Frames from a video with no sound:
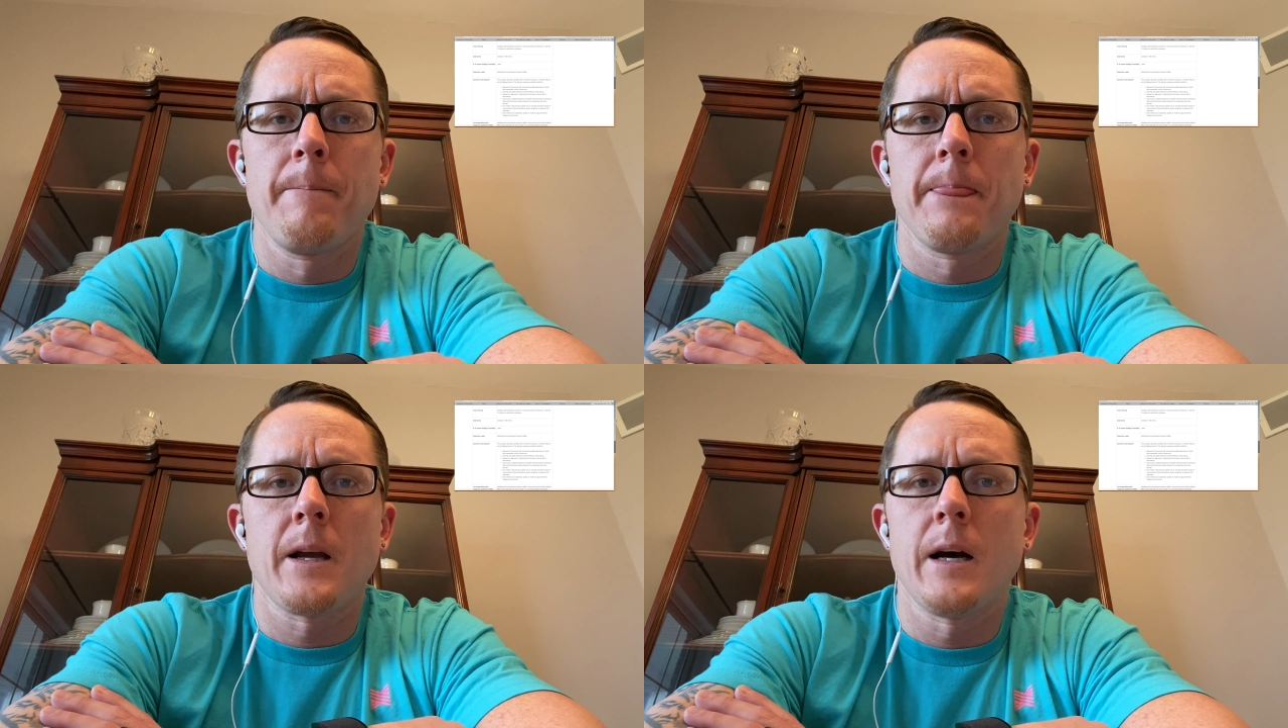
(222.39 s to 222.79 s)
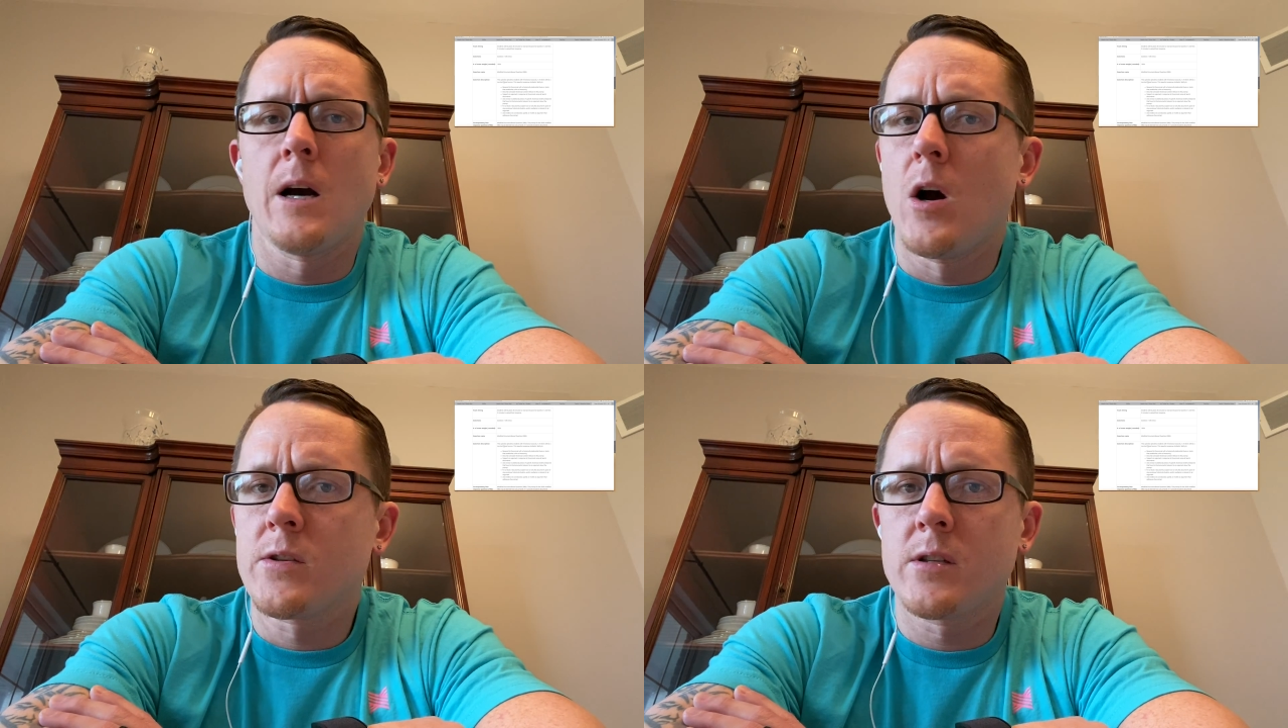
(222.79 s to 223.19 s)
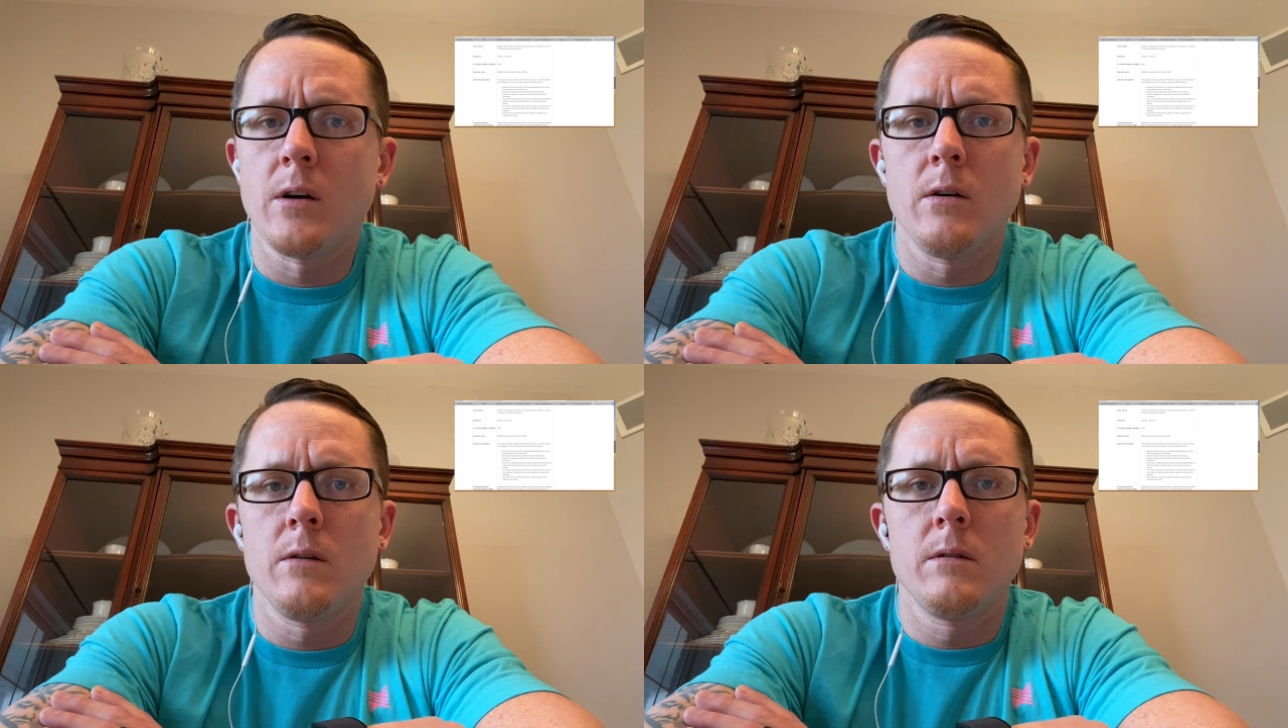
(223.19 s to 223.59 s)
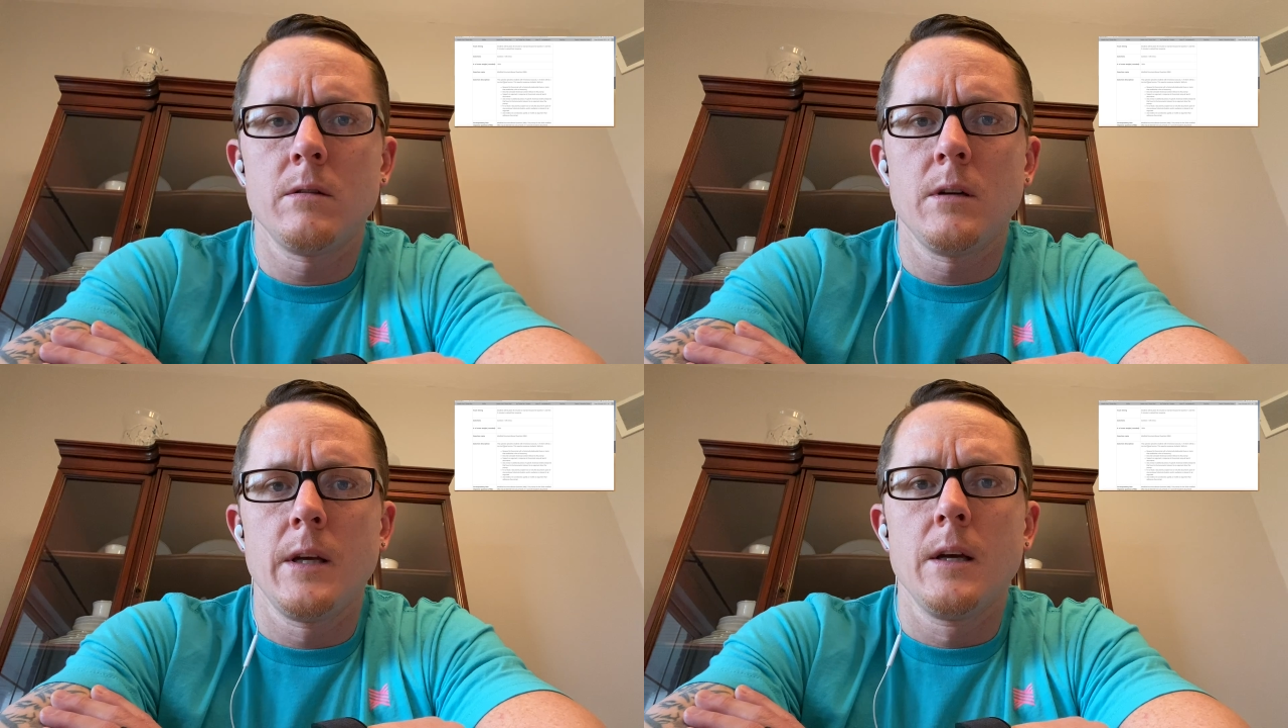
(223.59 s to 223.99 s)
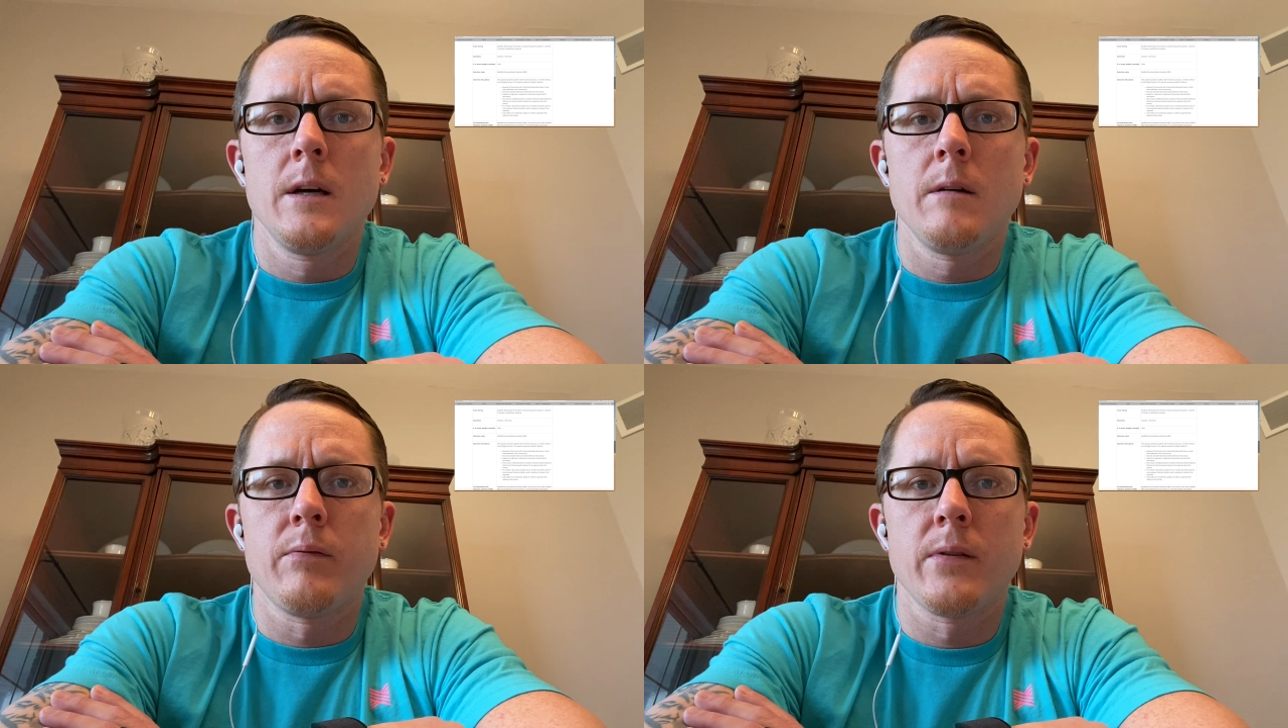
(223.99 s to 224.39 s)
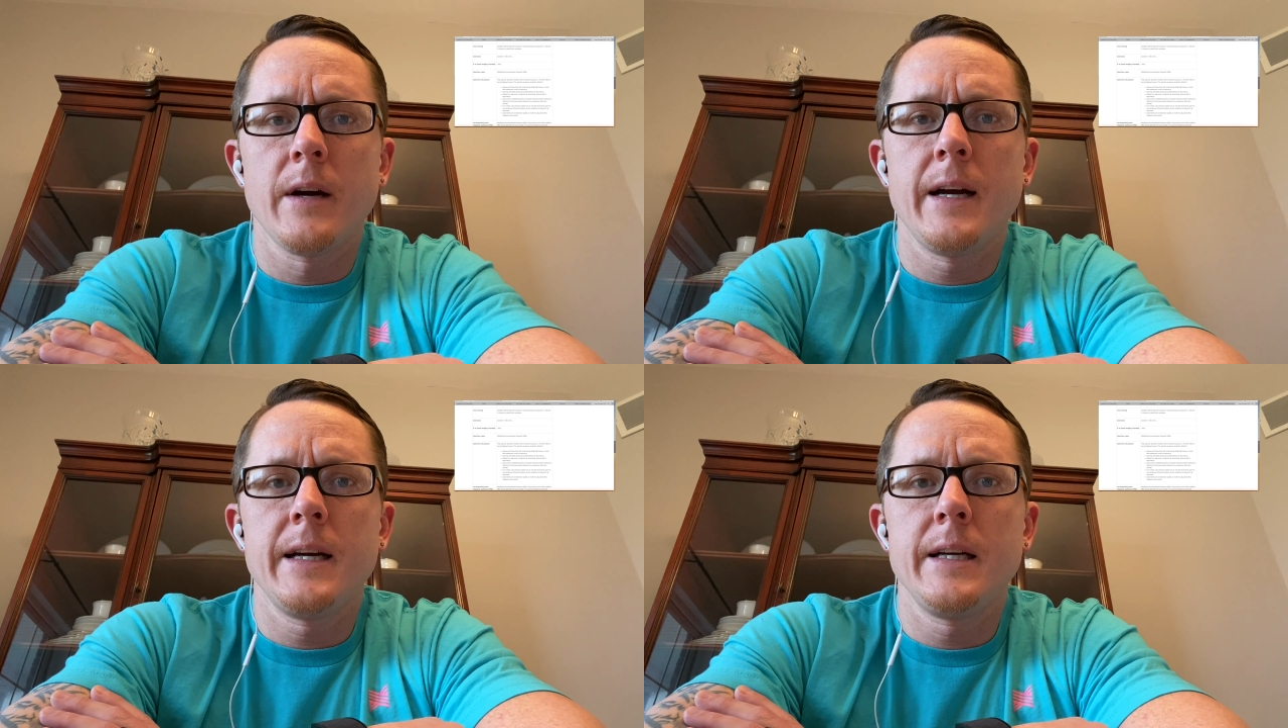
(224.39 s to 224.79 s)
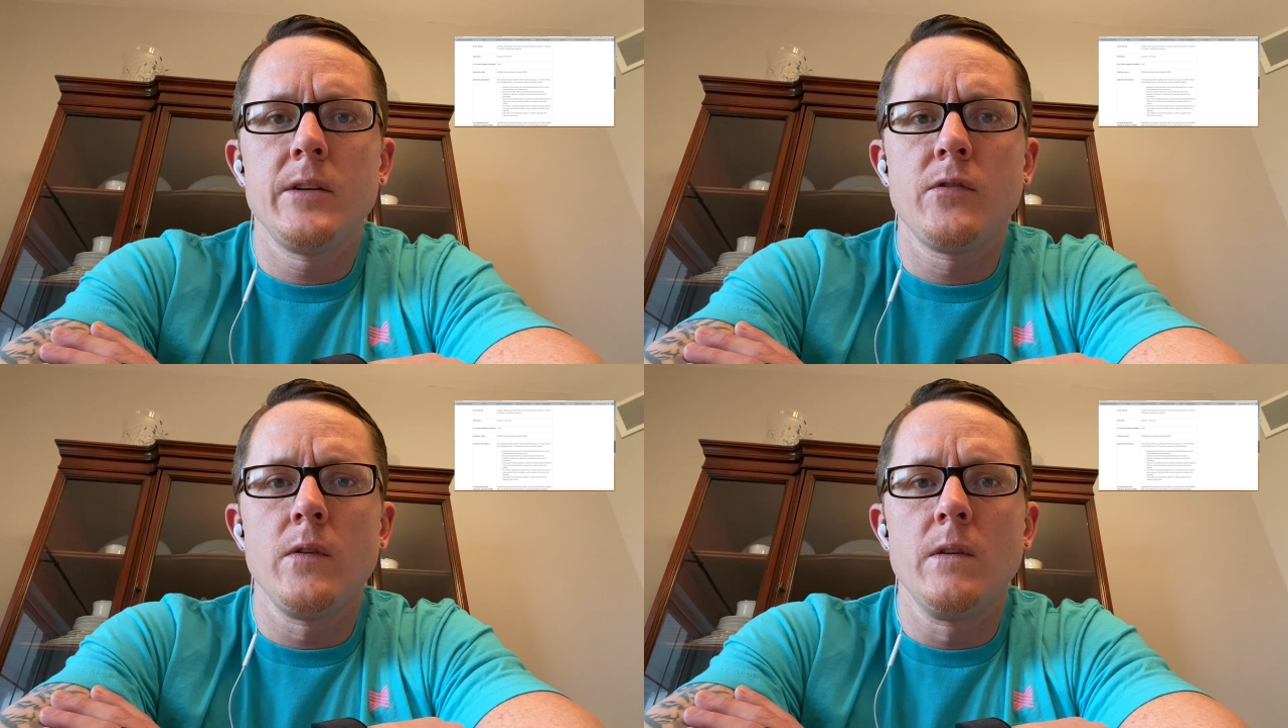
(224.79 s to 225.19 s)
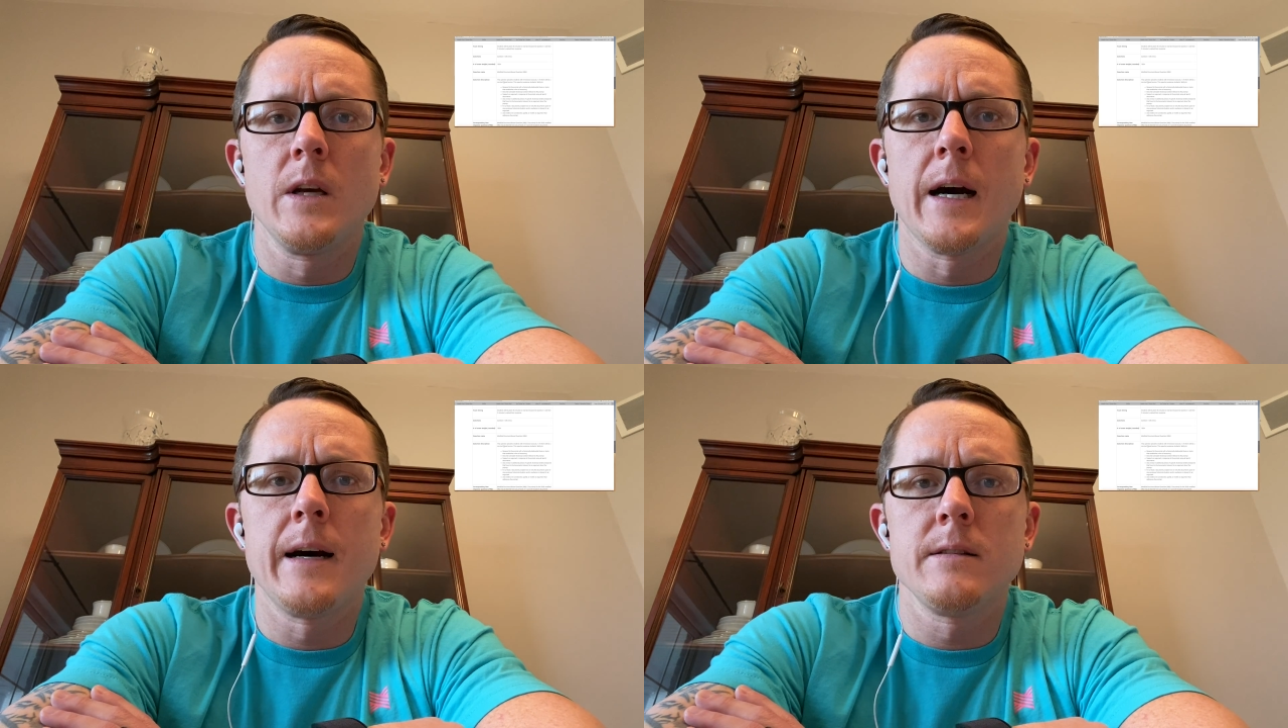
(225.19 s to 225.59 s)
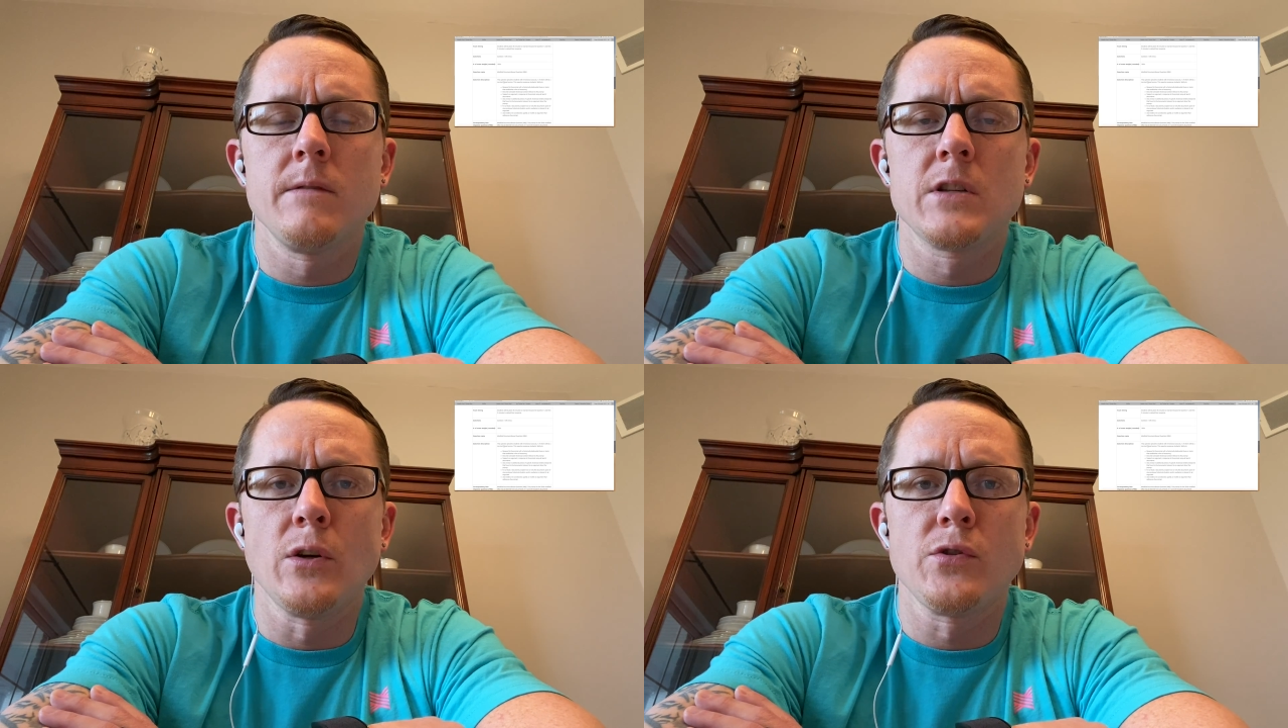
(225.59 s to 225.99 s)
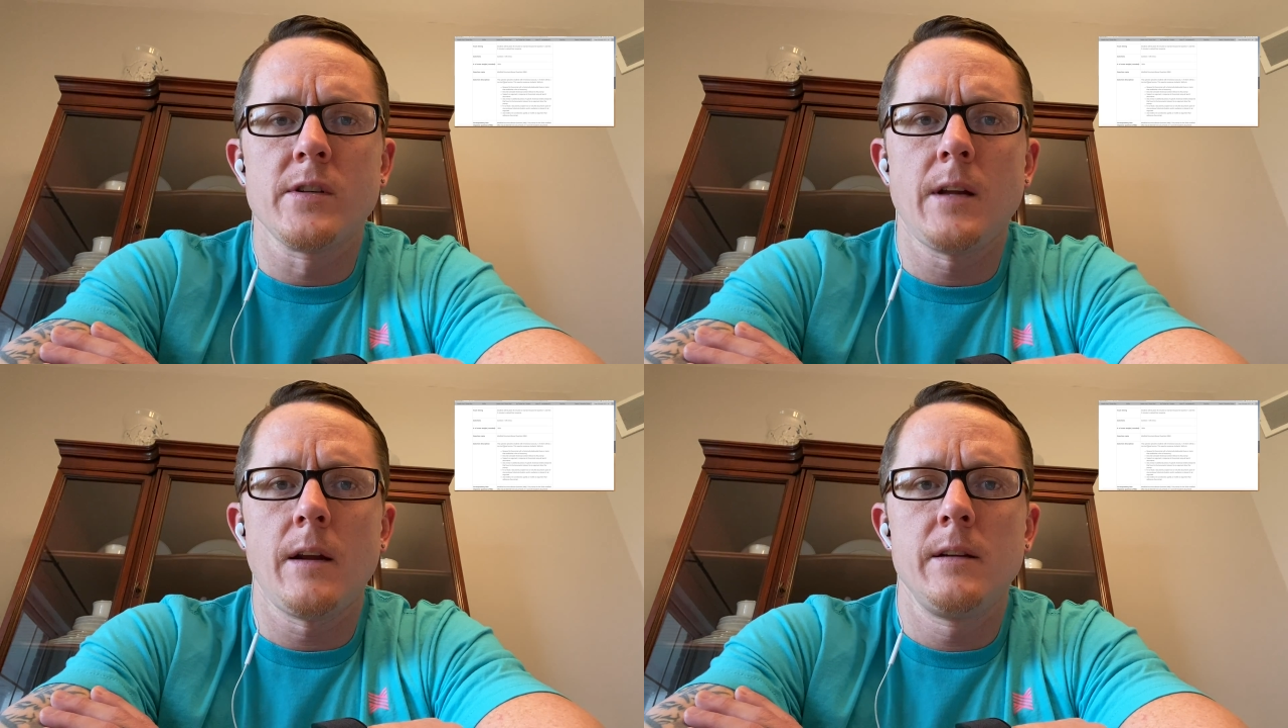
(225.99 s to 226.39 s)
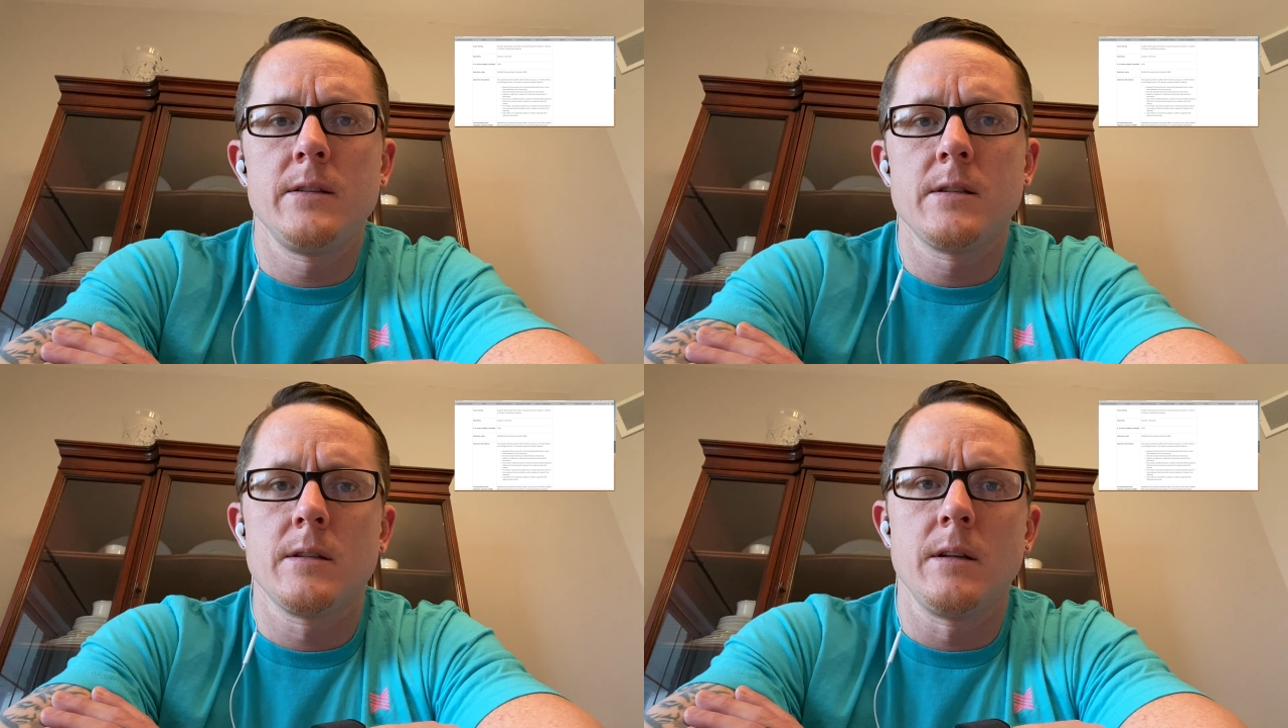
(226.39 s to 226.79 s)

I also pray to the gods of social studies